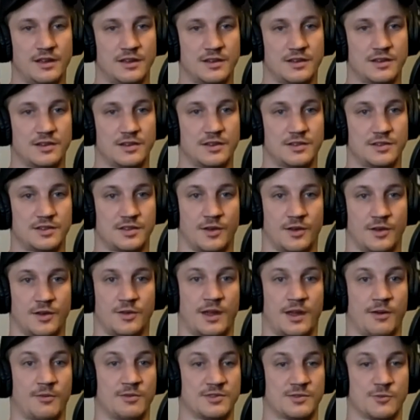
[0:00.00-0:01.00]
So that
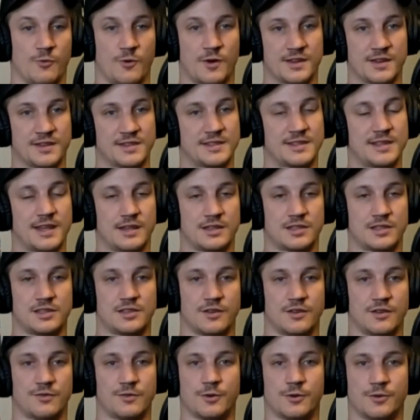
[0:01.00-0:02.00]
was 1 session of
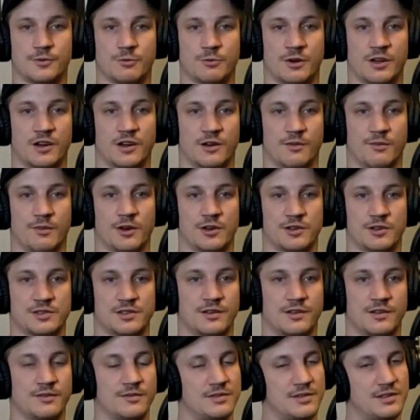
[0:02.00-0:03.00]
cold water immersion,
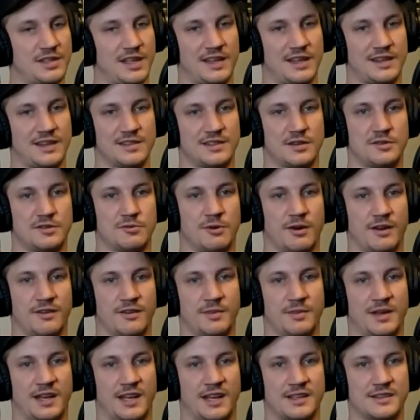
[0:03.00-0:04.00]
10 to 12
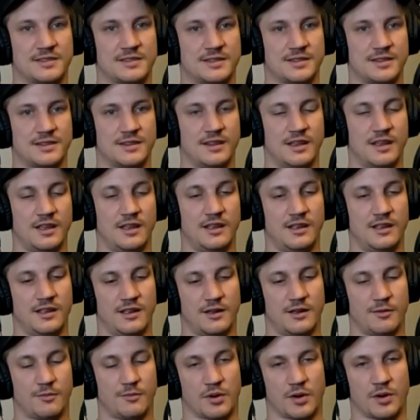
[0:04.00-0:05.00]
minutes
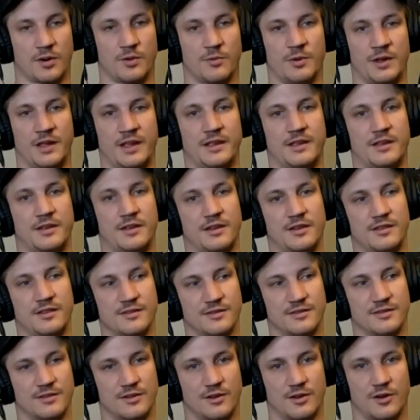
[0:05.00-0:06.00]
per week
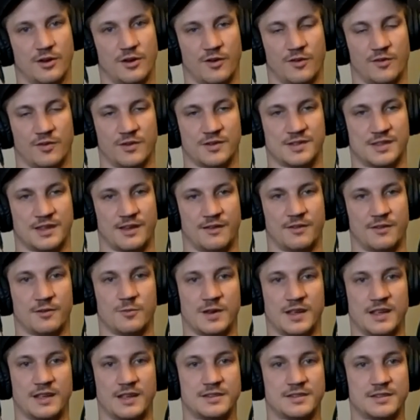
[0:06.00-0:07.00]
over 7
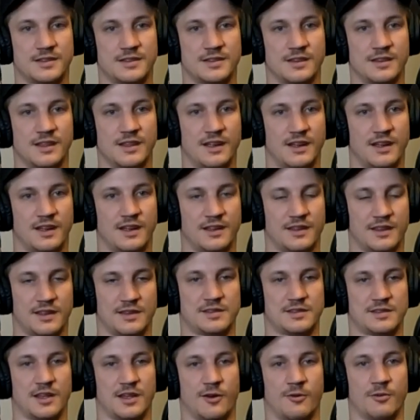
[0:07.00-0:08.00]
weeks. And they saw
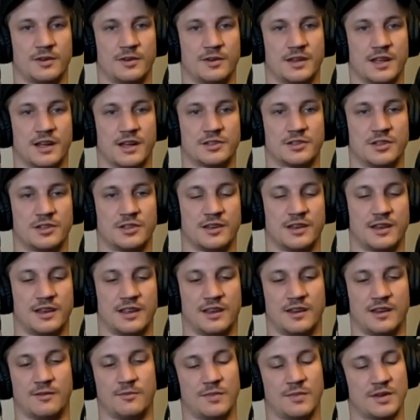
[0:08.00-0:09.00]
a reduction in
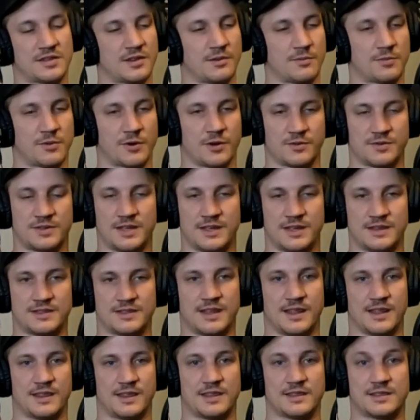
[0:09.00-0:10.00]
muscle protein
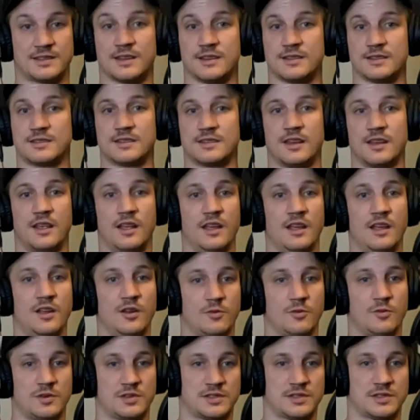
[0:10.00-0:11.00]
synthesis, which
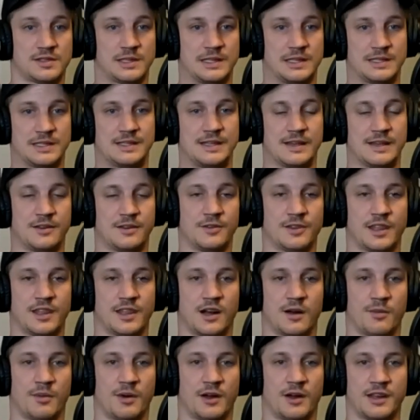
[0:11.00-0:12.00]
is the signal that our
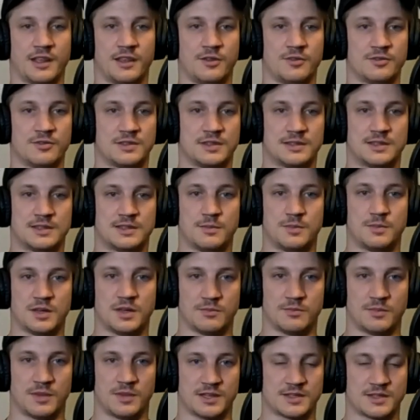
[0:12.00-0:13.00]
body uses to build
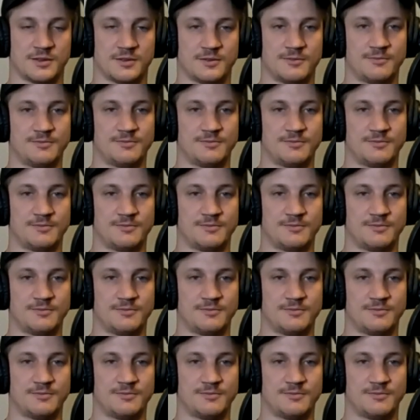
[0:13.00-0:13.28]
muscle,